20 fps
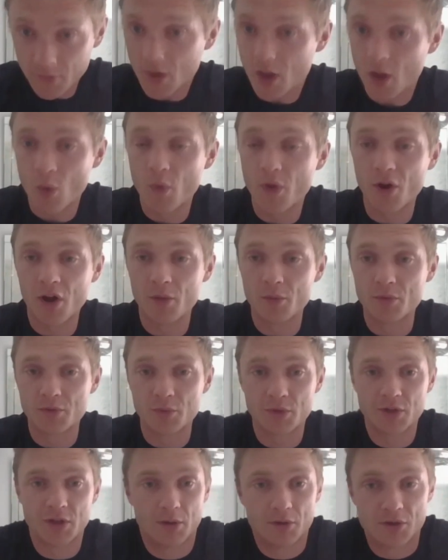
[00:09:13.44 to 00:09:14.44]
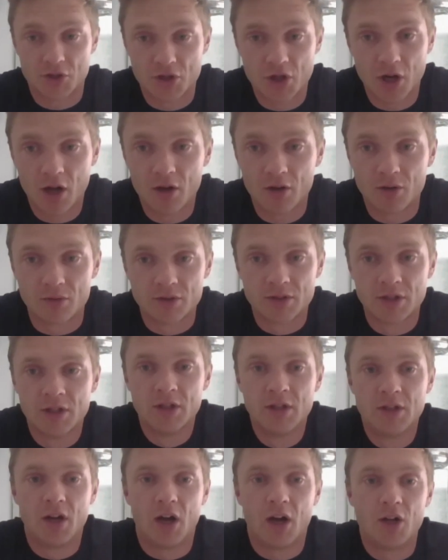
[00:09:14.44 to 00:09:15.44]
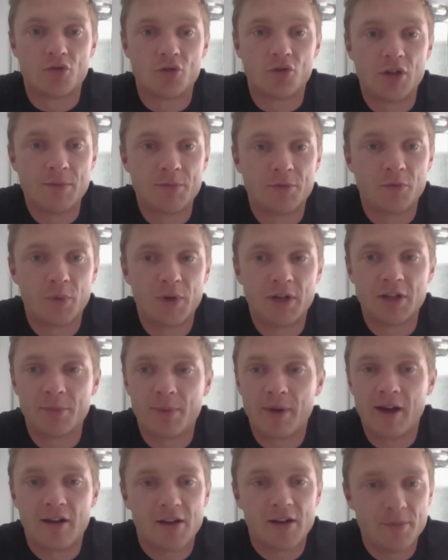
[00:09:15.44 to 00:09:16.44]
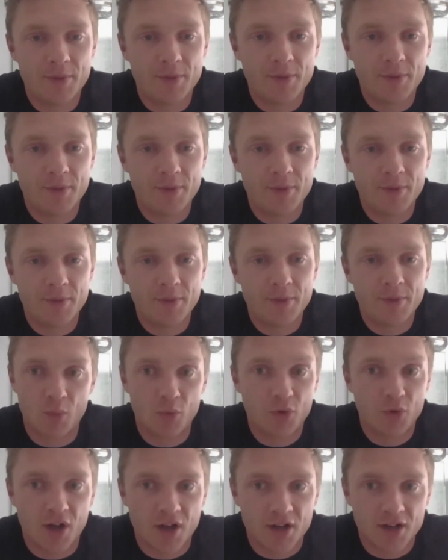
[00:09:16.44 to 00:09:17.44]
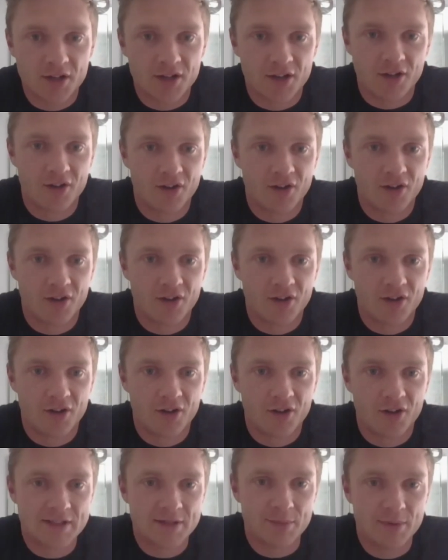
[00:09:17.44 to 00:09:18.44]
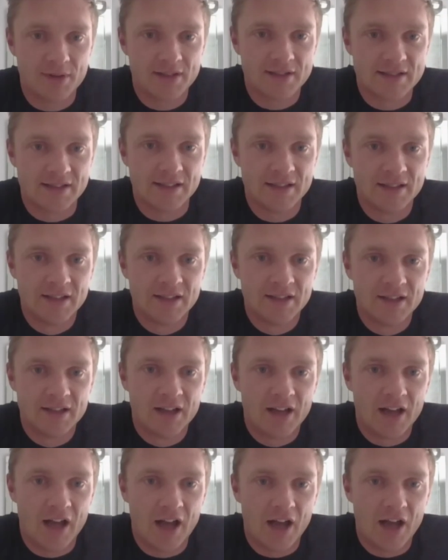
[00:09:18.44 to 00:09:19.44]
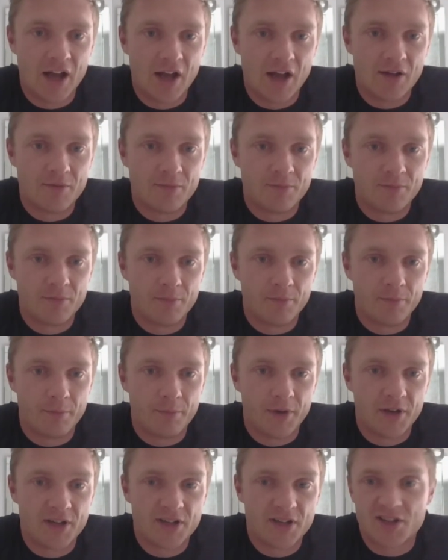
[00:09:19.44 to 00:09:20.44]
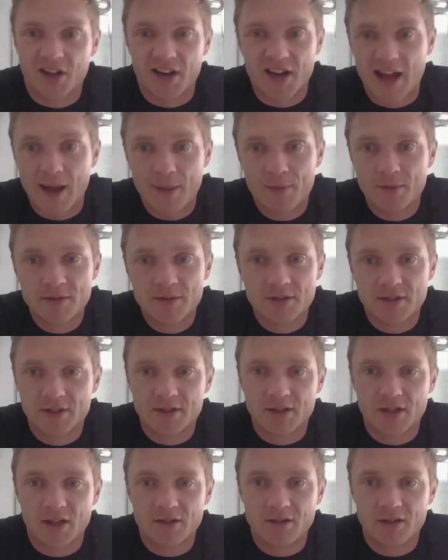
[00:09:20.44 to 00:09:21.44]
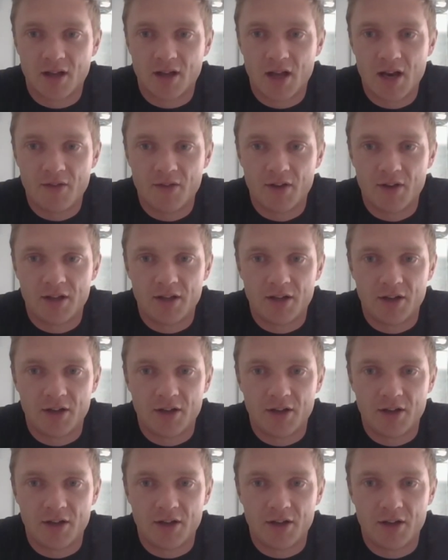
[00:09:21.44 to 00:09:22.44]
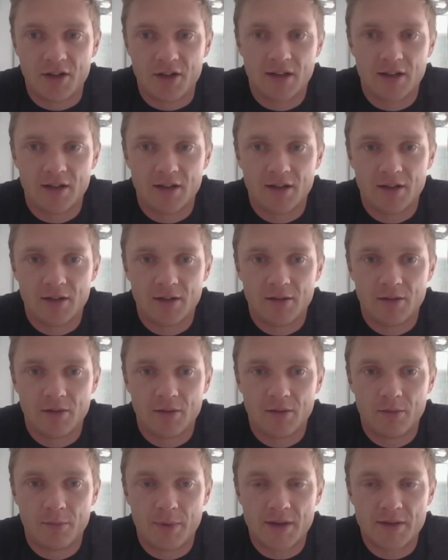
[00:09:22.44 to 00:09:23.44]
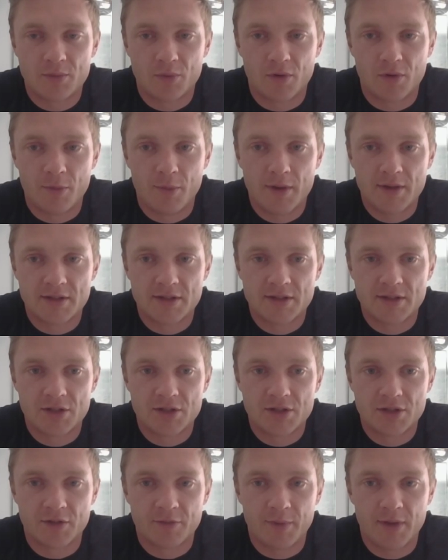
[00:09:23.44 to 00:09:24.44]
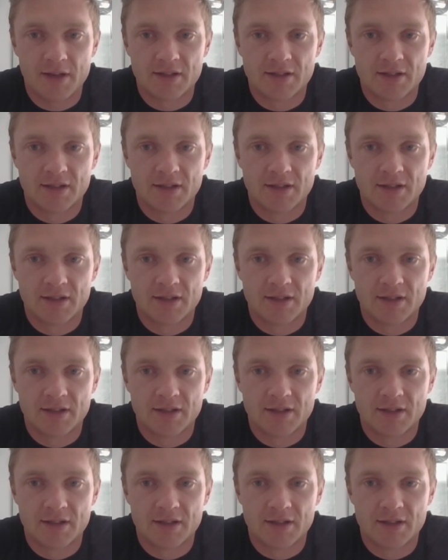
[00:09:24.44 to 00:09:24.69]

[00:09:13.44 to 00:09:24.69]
when I was a child, I dreamed of winning the Paralympics, because why would I? I haven't got a disability, but it just kind of happened, and I love it. It's one of the best decisions I've made.